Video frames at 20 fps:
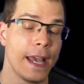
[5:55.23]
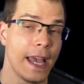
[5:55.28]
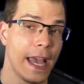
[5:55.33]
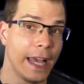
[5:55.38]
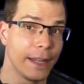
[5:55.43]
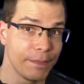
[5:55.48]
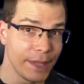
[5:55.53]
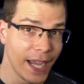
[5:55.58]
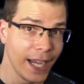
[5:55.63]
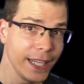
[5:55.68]

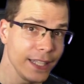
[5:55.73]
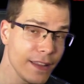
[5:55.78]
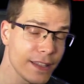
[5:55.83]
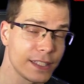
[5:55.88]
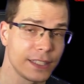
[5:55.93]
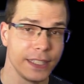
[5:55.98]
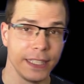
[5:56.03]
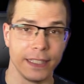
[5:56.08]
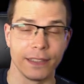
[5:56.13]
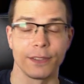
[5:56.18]
And behind the
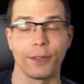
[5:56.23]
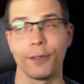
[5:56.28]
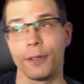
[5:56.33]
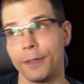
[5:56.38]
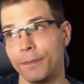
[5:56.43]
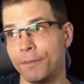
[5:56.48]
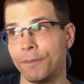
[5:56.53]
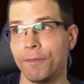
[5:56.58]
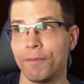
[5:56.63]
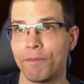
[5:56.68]
scenes,
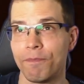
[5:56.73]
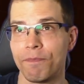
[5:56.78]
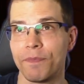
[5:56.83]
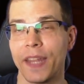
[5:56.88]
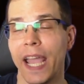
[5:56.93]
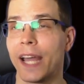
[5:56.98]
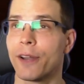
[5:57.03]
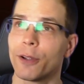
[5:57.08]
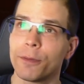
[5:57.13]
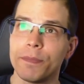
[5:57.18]

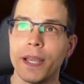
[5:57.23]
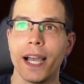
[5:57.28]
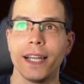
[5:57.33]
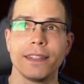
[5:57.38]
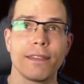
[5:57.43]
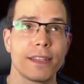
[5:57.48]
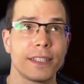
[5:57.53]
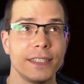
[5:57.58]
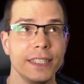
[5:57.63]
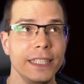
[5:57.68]
not
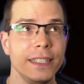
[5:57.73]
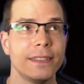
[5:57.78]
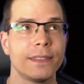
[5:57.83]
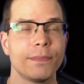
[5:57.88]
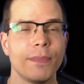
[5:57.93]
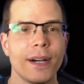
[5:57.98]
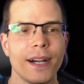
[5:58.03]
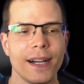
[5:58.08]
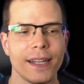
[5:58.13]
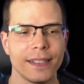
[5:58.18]
behind the scenes,
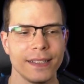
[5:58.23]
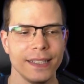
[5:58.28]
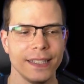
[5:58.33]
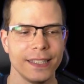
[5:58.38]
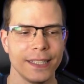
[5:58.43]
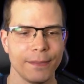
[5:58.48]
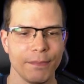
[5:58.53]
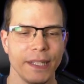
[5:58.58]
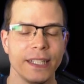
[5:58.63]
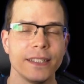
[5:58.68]
but
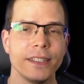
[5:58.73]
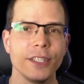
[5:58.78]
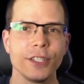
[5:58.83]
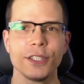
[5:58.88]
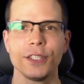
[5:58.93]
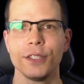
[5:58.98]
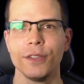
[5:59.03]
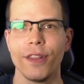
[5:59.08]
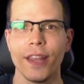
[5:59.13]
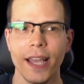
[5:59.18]
in
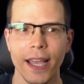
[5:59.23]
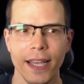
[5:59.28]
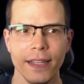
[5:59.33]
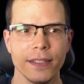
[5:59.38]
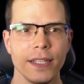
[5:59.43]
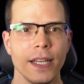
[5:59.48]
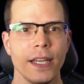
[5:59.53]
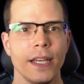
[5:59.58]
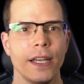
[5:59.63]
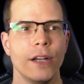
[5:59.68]
addition to
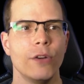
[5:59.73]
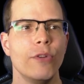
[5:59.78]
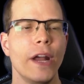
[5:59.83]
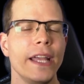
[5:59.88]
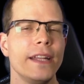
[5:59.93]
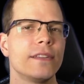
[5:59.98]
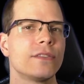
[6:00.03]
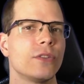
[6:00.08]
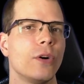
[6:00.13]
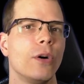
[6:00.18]
that,
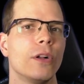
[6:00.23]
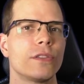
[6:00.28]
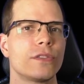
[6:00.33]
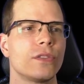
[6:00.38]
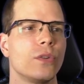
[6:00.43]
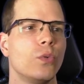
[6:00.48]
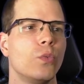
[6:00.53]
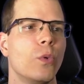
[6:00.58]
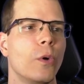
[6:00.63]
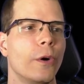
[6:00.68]
Rain is
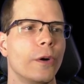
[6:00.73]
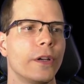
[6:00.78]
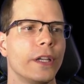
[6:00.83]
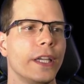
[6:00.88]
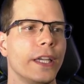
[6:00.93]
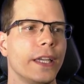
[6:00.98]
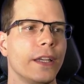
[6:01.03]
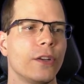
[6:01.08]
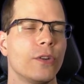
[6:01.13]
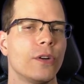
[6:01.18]
also
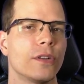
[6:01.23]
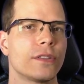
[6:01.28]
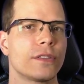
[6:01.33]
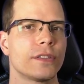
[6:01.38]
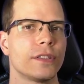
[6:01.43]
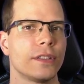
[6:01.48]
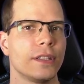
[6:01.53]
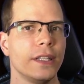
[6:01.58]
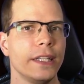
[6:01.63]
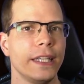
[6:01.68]
working
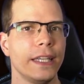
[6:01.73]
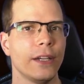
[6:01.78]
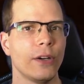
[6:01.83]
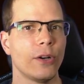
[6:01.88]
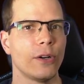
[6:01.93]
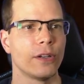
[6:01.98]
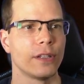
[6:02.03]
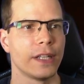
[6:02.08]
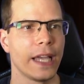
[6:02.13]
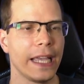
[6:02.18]
constantly
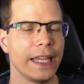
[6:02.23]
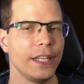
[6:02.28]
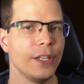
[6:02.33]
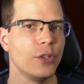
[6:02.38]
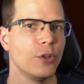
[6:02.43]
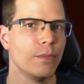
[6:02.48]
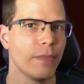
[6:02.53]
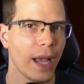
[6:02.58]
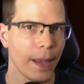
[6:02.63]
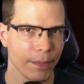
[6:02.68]
on a
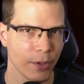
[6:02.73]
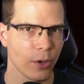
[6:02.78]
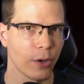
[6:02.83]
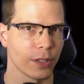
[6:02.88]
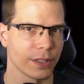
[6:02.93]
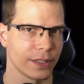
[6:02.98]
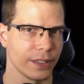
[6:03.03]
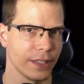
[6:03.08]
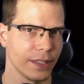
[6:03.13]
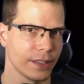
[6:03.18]
new map
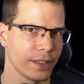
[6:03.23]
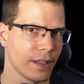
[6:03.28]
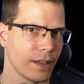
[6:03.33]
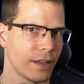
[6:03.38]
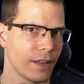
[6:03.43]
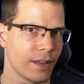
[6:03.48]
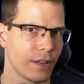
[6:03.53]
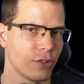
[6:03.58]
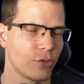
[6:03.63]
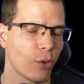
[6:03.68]
called
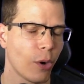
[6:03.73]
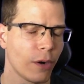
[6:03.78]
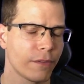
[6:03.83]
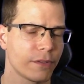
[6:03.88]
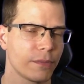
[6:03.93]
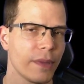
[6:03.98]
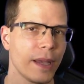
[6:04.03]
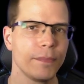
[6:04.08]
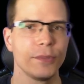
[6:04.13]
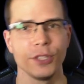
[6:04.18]
the
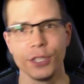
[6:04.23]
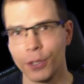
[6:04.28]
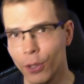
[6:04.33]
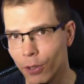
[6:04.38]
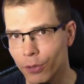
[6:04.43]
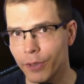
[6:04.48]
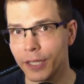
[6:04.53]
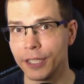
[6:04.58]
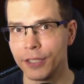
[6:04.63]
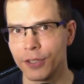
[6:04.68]
Dwarven map. She already